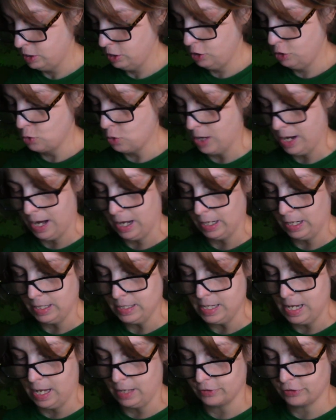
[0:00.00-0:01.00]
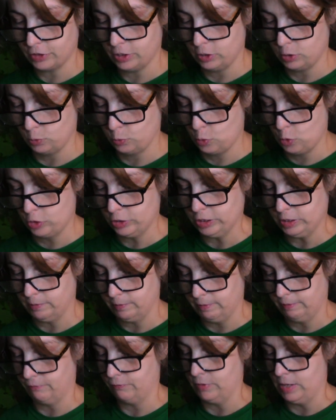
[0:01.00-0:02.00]
Nor had I yet seen the worst of
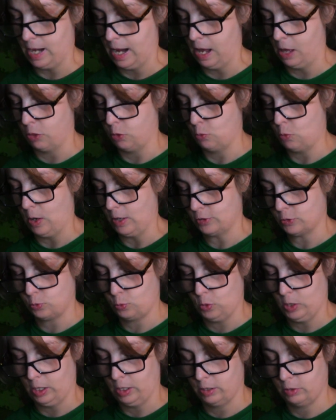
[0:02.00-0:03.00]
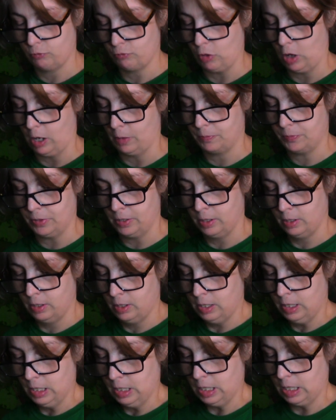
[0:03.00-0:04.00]
it, for now the west wind dropped,
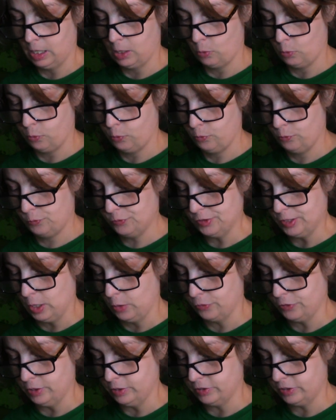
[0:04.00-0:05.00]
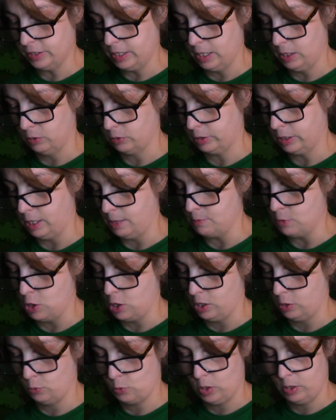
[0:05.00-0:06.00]
and a southeast gale came on.